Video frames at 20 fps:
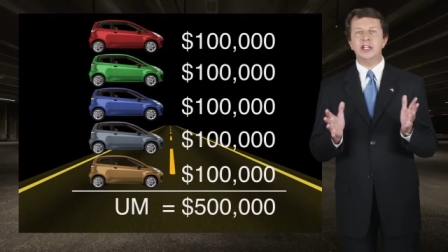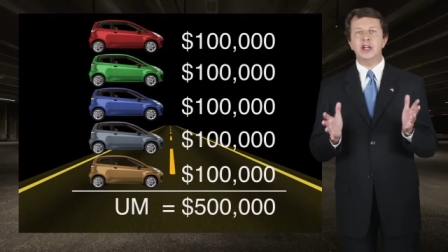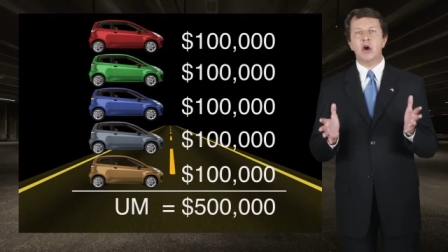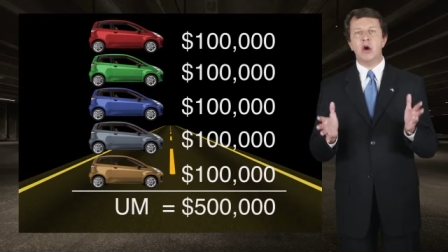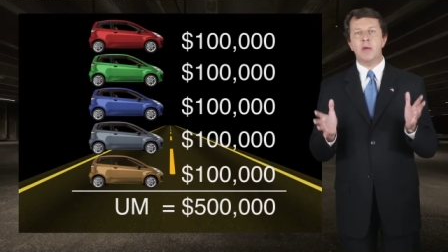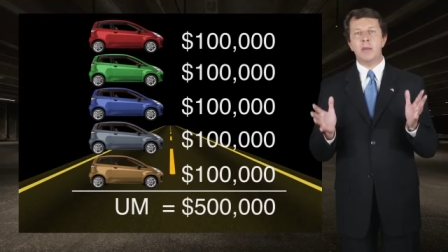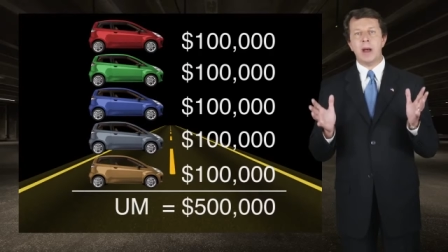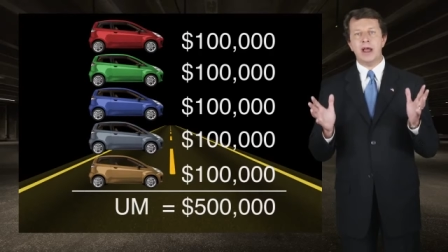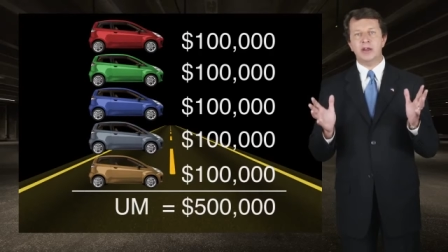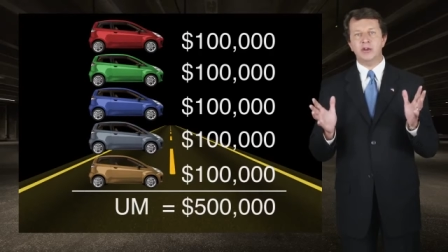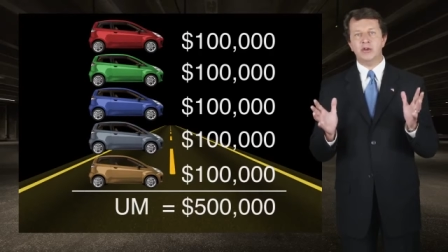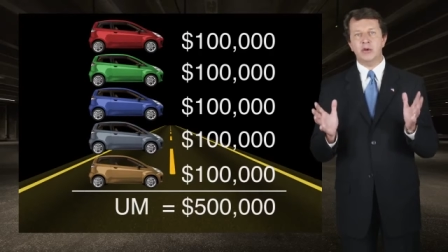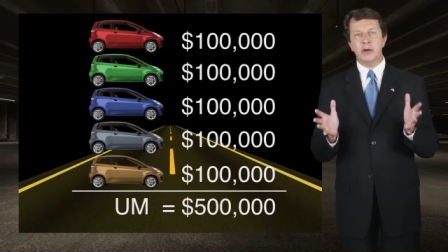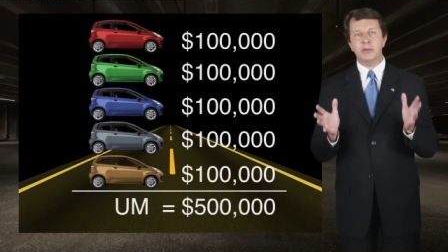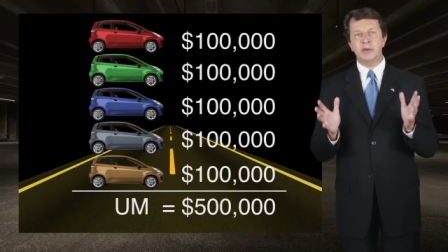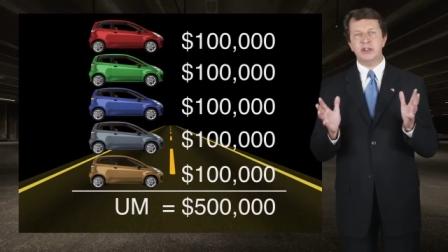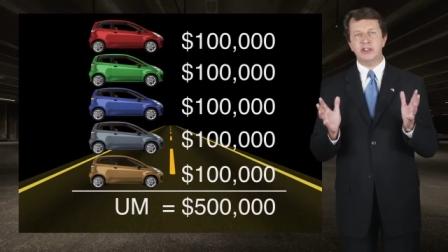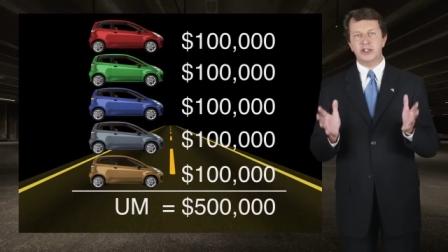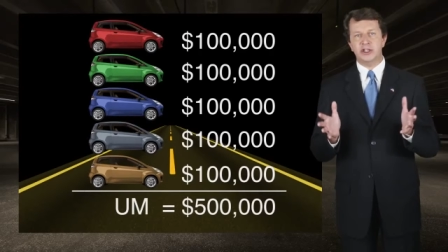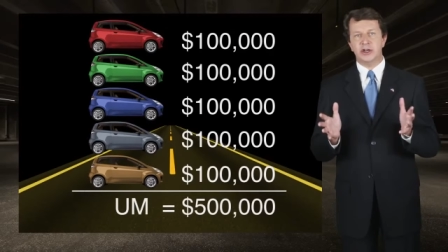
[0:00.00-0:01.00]
to know about
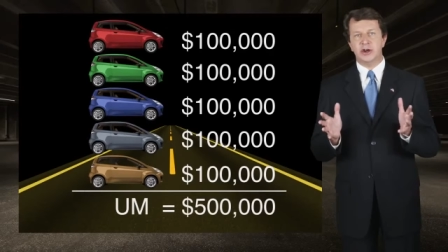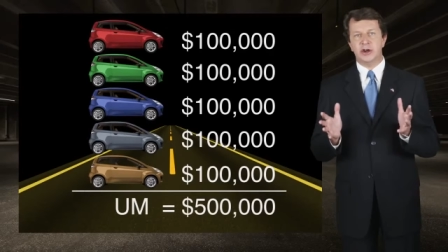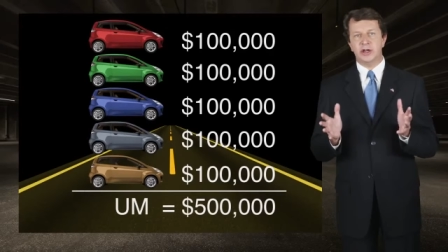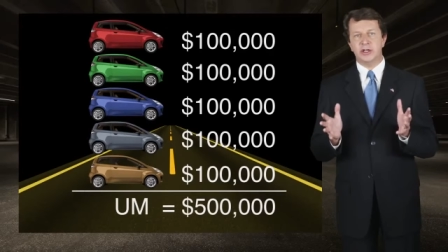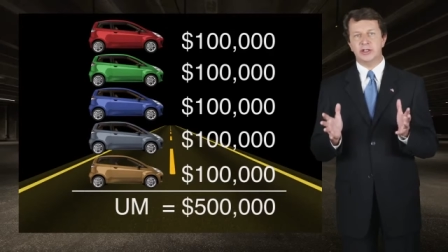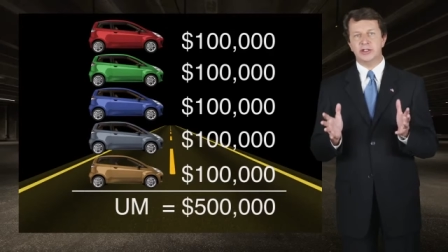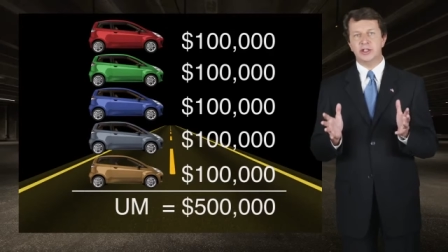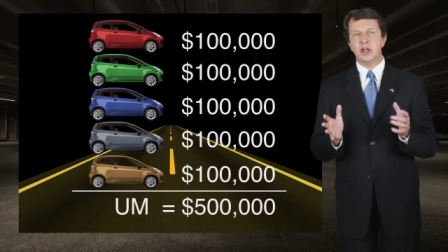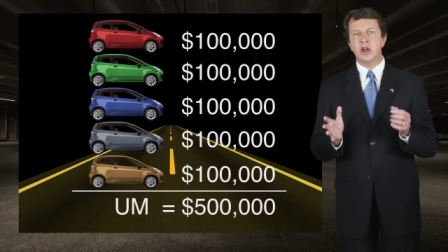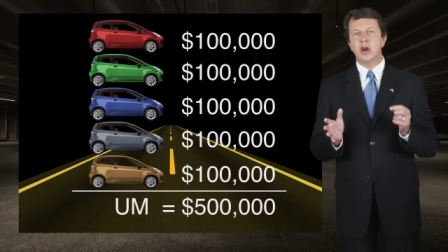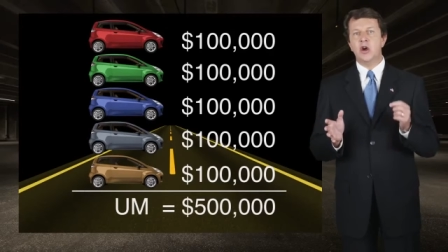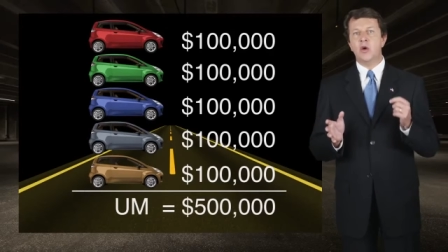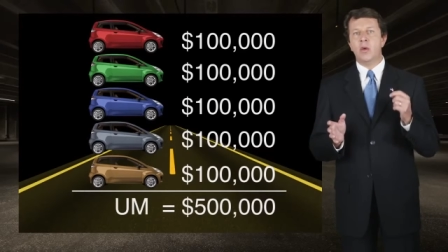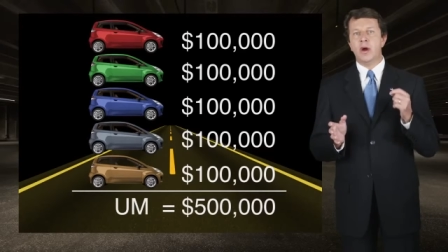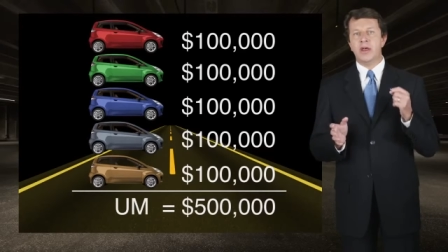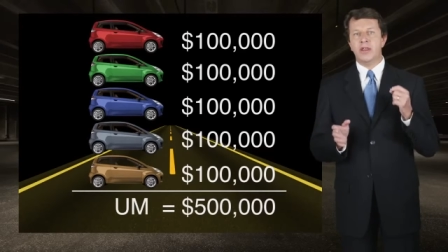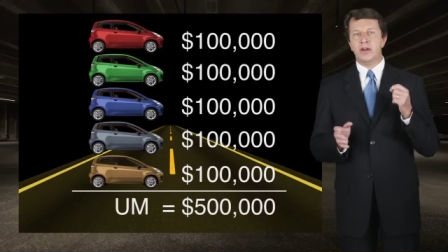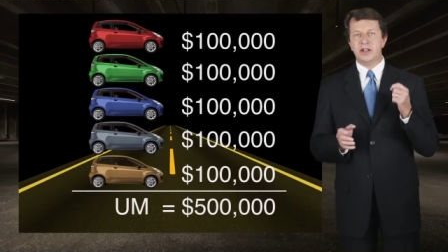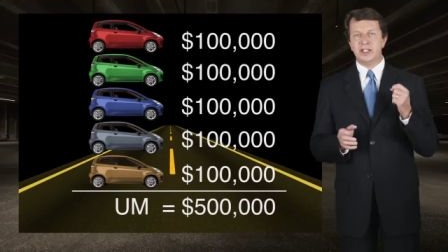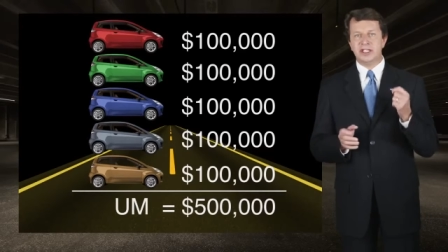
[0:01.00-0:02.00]
UM insurance,
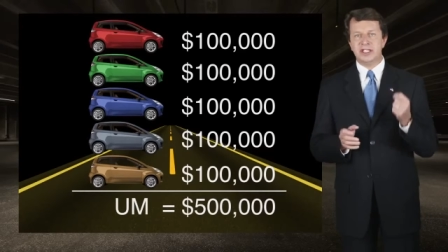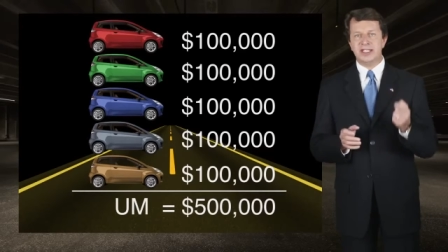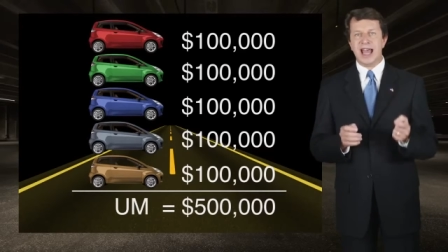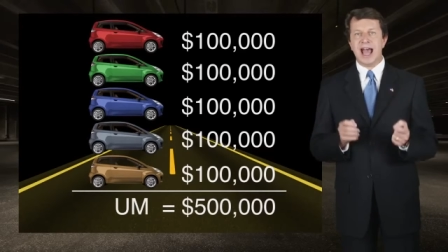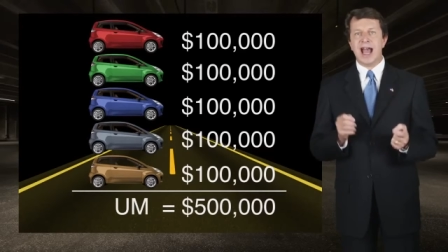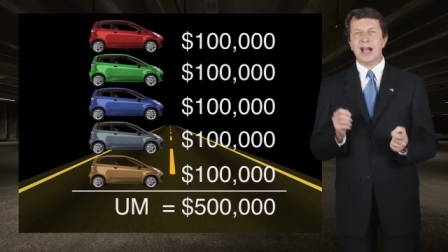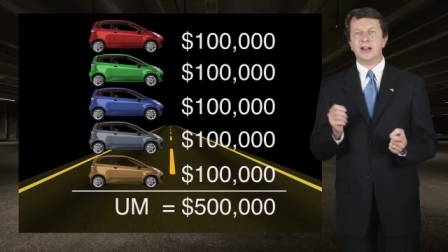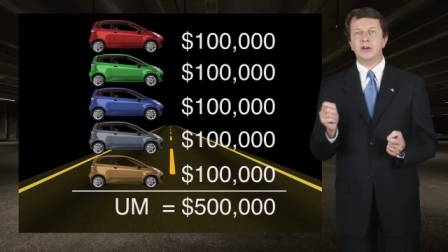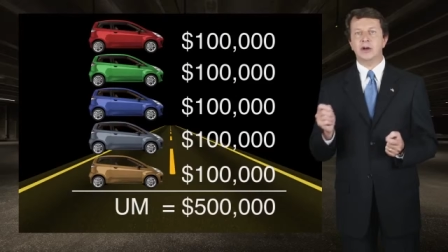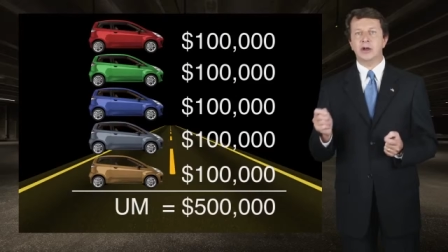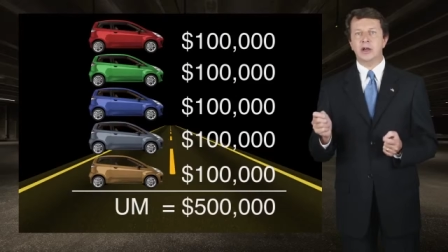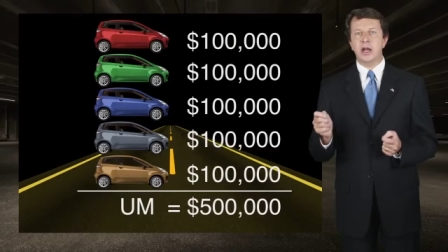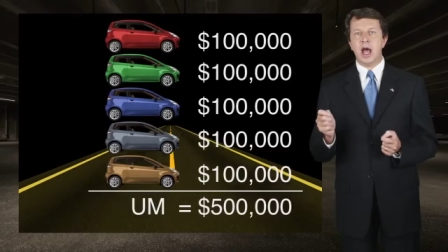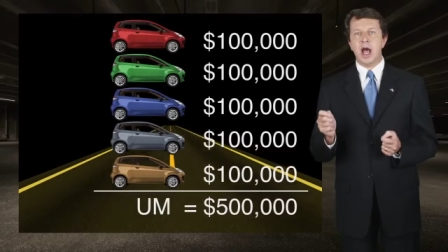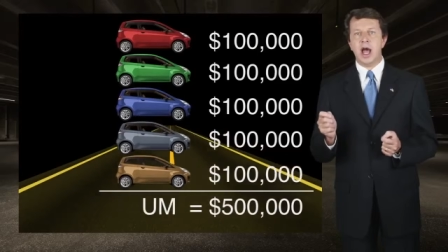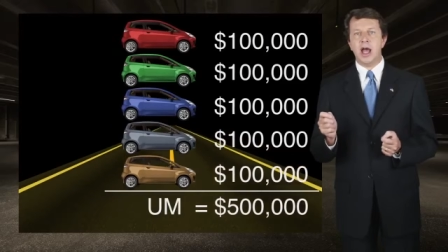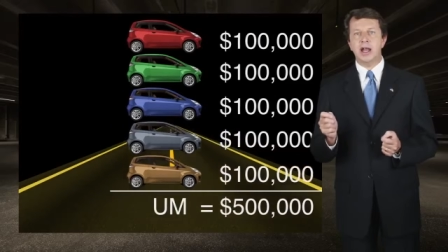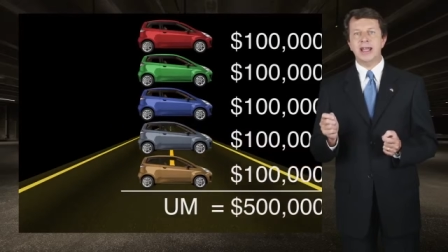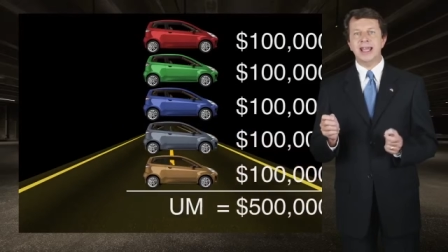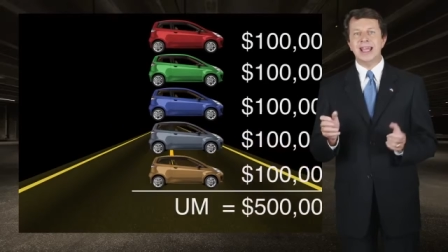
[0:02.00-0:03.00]
whether it's stacked or
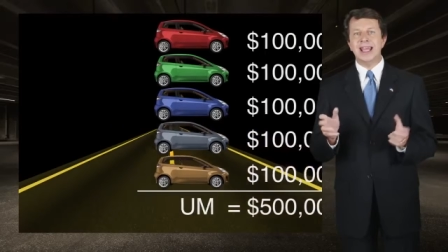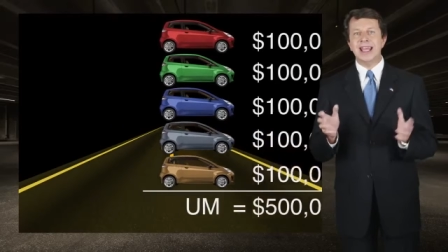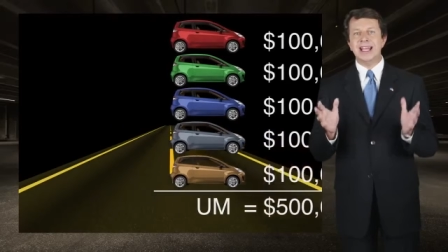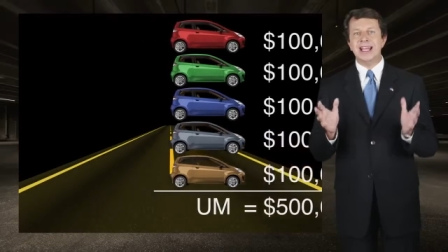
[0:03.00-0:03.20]
not,